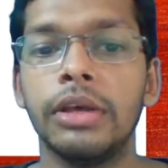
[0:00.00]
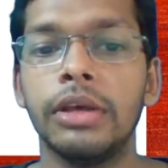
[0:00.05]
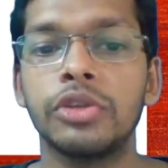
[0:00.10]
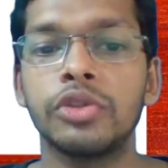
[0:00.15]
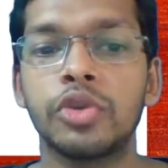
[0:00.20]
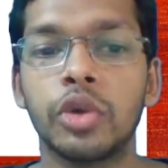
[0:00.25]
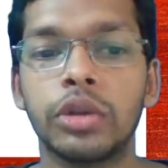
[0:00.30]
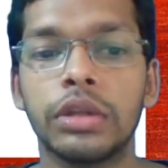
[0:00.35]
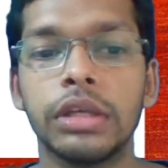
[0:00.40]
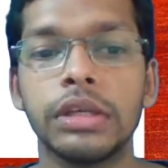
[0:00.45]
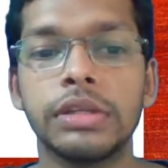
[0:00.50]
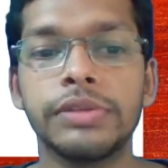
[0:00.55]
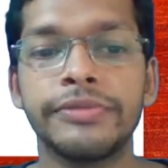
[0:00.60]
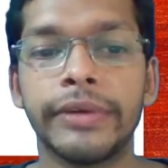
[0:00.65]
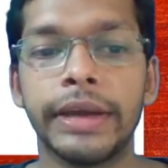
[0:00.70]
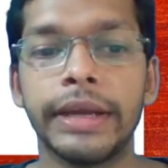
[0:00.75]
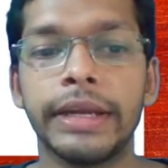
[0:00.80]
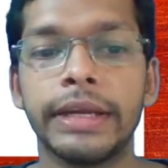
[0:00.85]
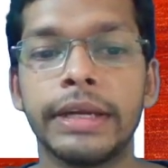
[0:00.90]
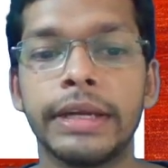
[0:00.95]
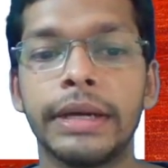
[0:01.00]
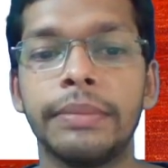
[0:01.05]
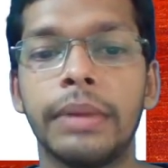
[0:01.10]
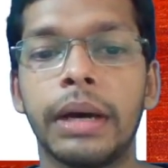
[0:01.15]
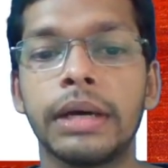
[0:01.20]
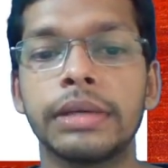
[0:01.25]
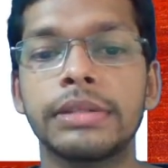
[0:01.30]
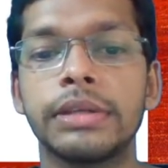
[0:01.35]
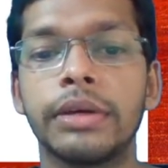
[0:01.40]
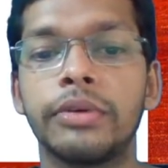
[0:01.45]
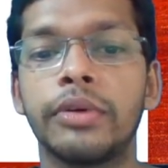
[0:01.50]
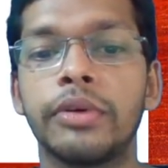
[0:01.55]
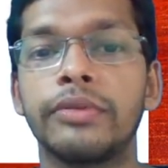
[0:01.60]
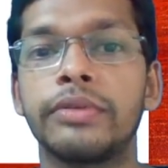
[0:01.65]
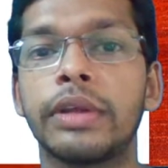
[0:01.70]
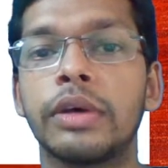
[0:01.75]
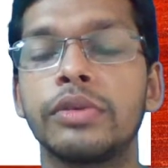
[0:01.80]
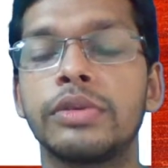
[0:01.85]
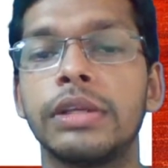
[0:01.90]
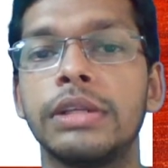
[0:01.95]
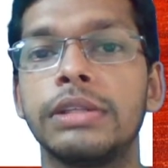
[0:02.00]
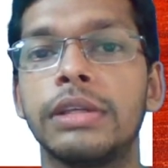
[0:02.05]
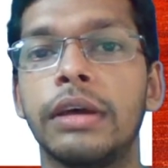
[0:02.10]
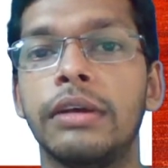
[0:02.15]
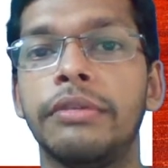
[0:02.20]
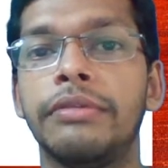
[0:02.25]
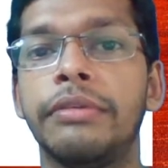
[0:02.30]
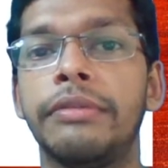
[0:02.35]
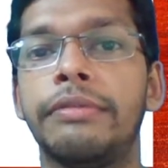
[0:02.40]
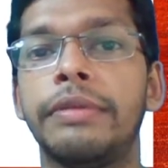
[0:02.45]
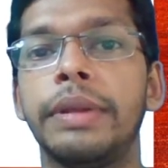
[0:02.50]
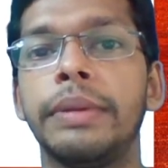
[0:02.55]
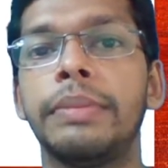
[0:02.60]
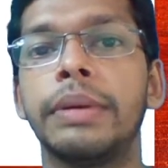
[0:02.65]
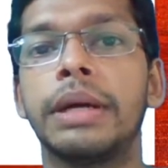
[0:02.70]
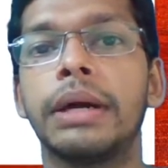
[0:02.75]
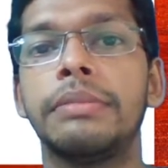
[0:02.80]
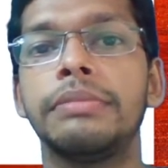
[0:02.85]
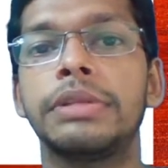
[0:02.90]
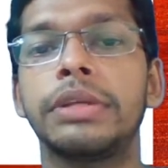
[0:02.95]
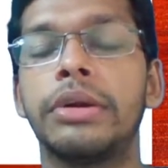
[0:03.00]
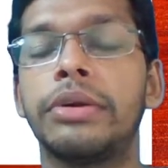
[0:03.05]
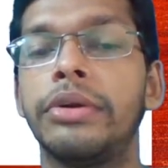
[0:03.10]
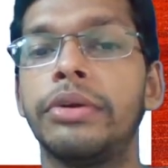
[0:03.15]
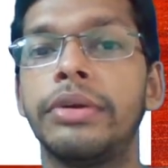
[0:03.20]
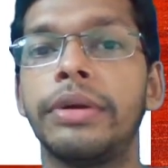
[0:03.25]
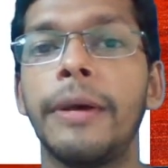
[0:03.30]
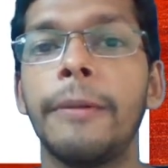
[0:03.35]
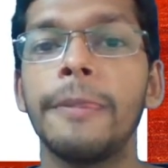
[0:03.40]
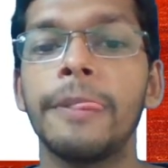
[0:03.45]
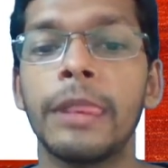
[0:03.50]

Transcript: So this 500 marks out of 1750 becomes around